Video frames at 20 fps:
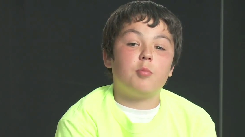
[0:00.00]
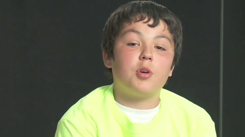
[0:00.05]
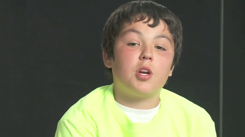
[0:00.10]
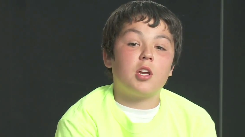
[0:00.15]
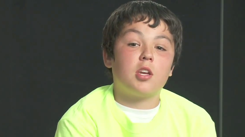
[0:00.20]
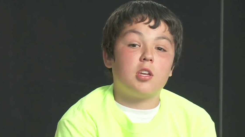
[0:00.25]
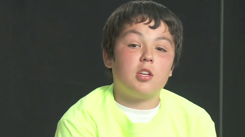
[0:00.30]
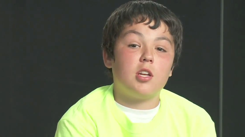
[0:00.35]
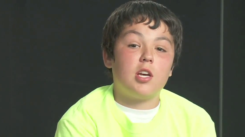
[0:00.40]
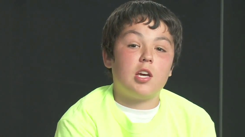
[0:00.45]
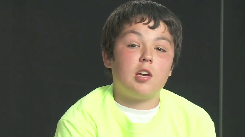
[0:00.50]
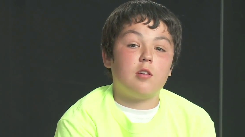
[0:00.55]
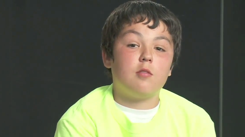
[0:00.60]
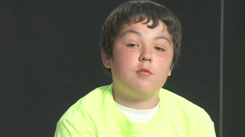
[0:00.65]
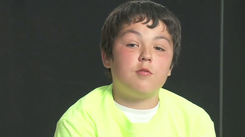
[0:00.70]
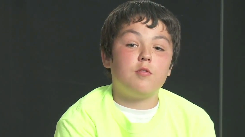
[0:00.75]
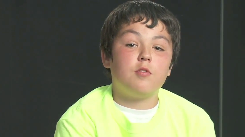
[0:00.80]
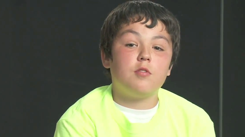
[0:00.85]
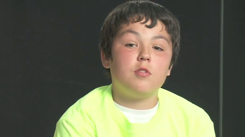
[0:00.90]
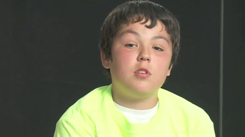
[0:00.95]
break and
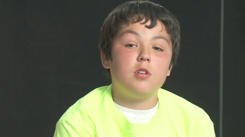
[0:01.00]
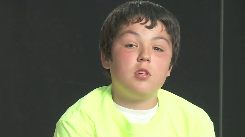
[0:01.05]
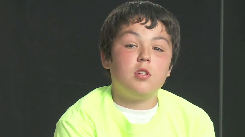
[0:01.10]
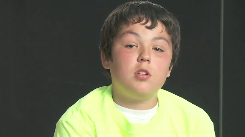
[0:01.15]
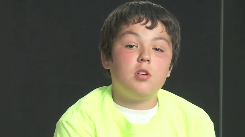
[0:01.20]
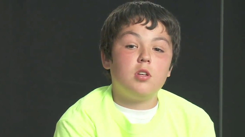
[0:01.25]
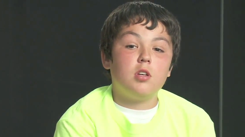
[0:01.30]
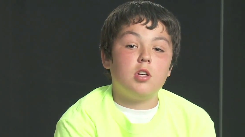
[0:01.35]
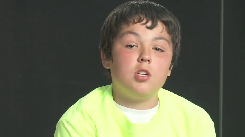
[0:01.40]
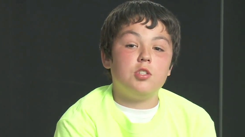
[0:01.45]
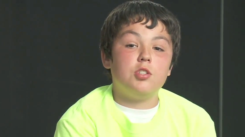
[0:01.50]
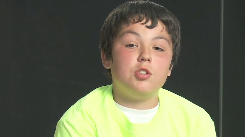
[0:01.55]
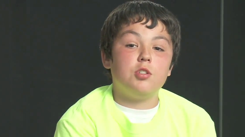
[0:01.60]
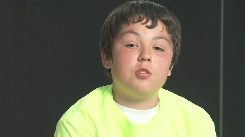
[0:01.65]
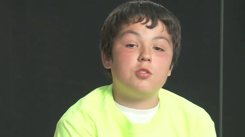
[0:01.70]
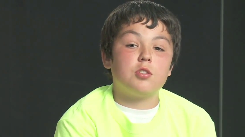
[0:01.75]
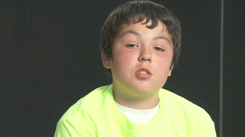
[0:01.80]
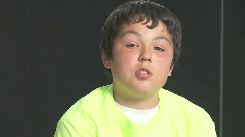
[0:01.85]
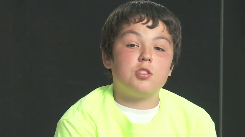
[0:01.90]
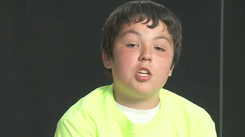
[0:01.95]
have a
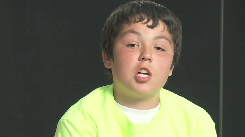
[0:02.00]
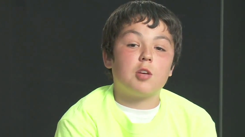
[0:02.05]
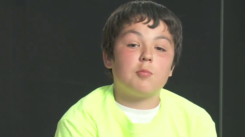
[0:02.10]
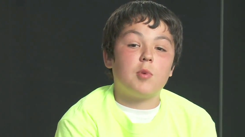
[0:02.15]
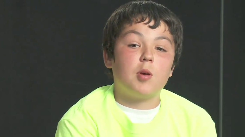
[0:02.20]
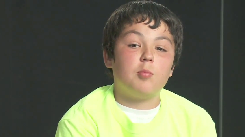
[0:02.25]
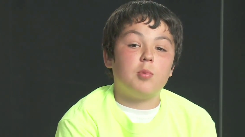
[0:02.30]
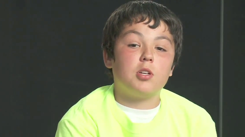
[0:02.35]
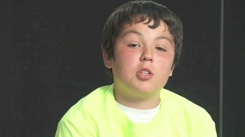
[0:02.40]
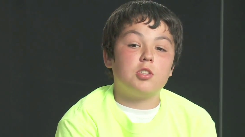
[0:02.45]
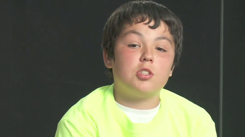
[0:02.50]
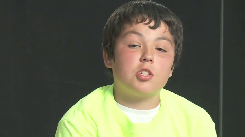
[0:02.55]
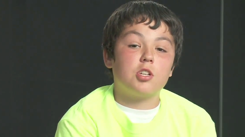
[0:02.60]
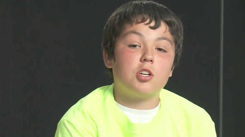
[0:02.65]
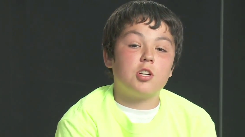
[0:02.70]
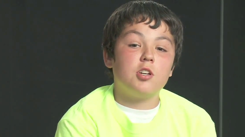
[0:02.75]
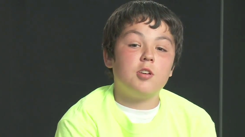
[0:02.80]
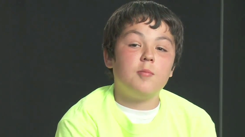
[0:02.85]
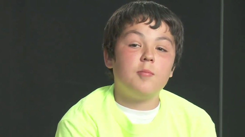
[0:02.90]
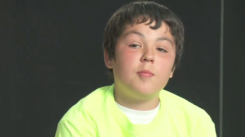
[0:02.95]
juice and check my blood
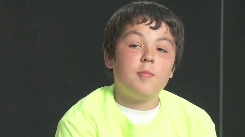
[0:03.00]
sugar.